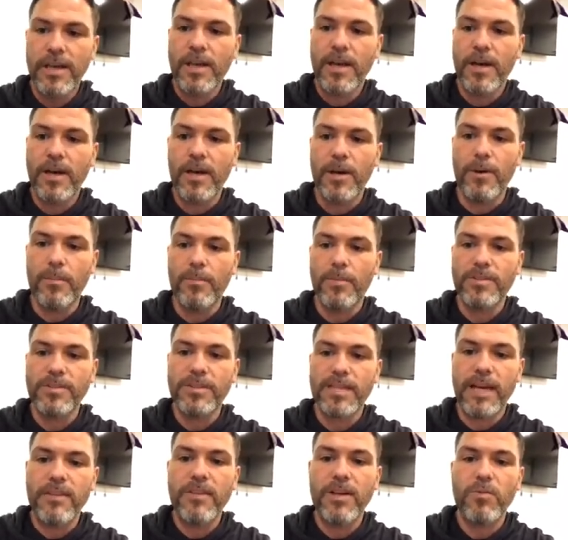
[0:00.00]

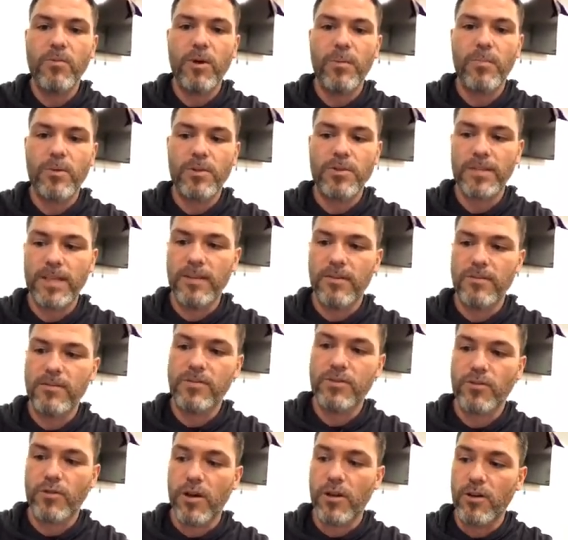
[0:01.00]
71%
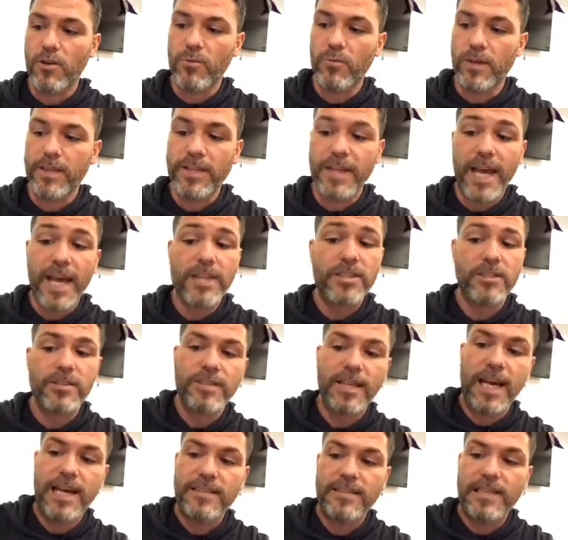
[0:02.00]
struggle with
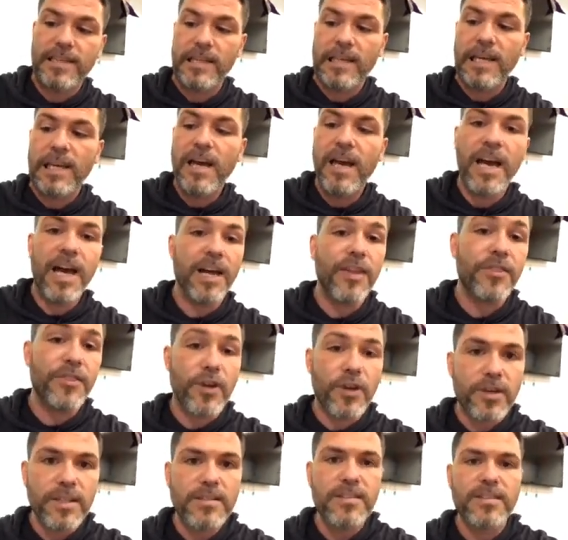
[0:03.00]
exercising.
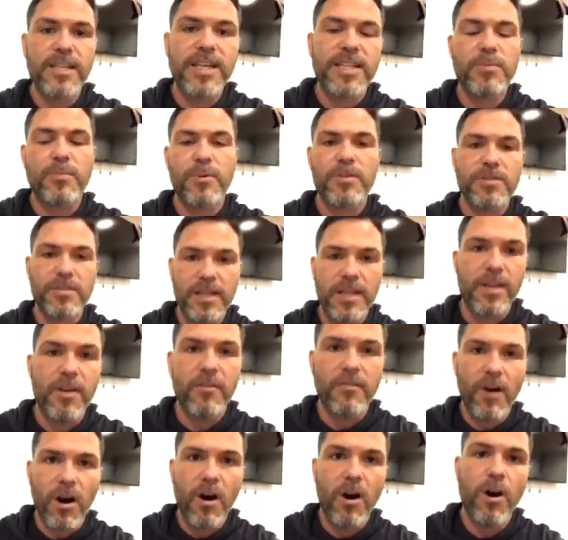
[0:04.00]
36%
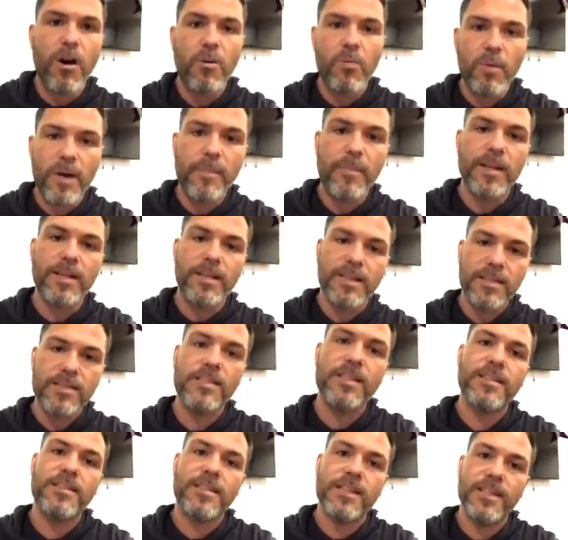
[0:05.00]
of all women
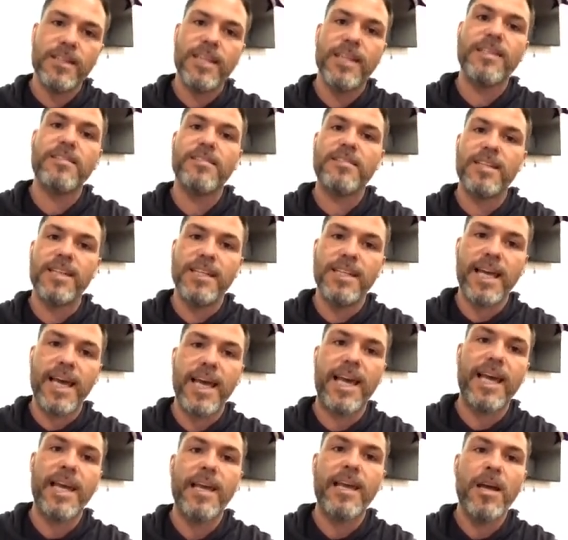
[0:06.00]
listening to this
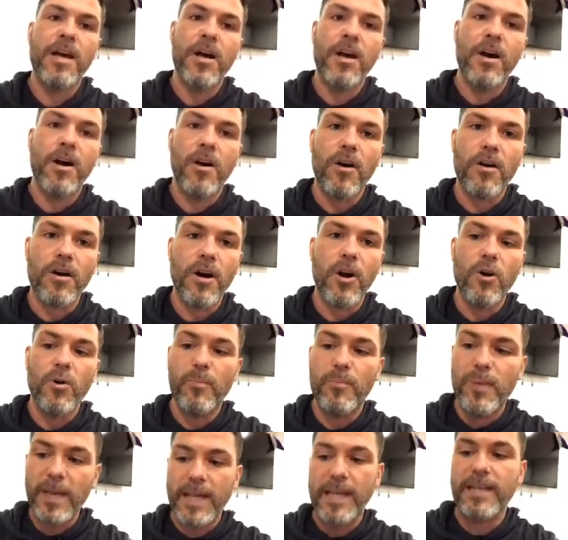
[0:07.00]
today are
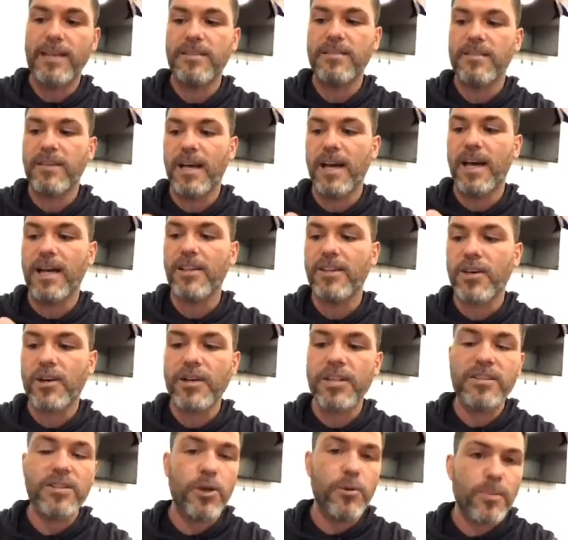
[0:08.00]
obese.
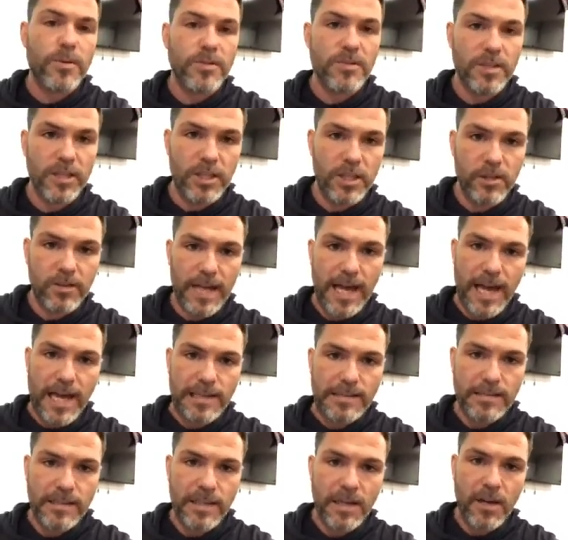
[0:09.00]
32% of you
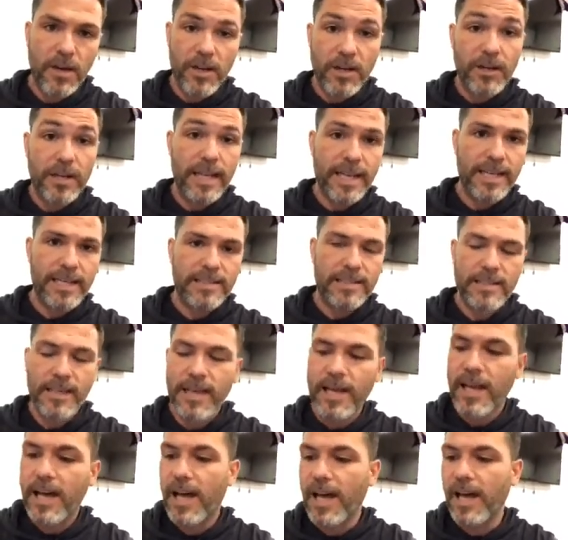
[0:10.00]
guys, or you ladies,
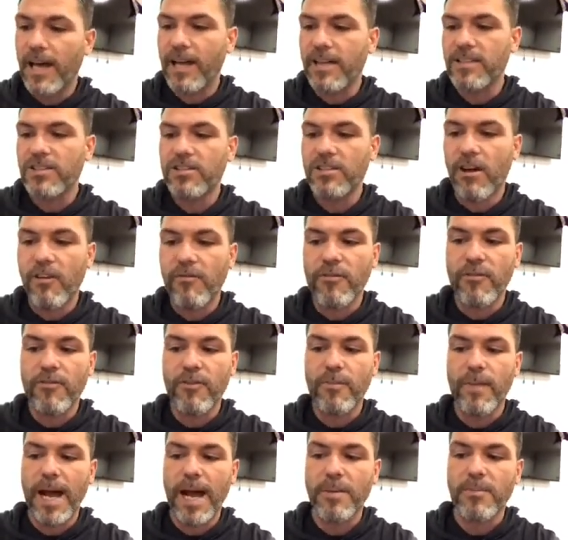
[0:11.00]
suffer
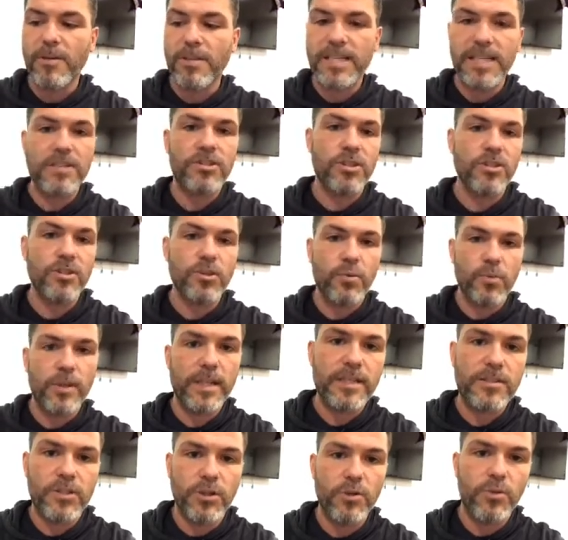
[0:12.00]
from hypertension.
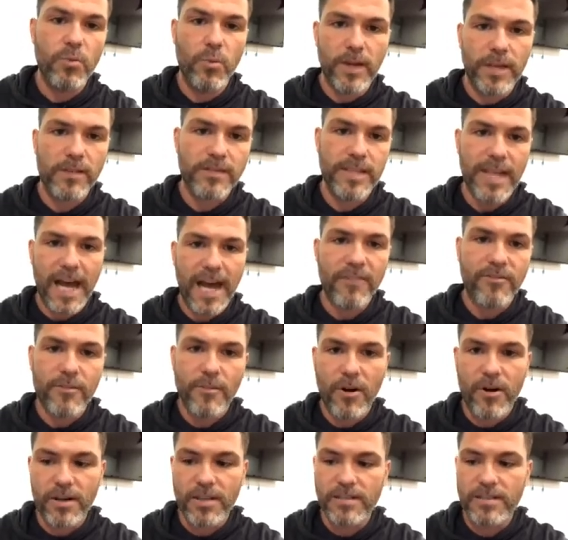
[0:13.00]
22% will die from
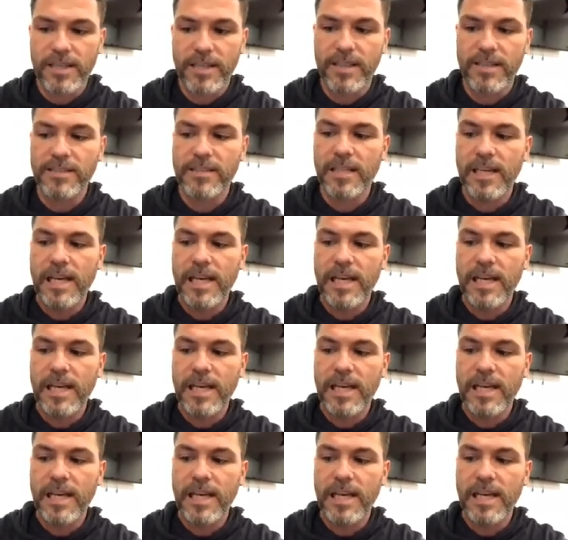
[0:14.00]
heart disease,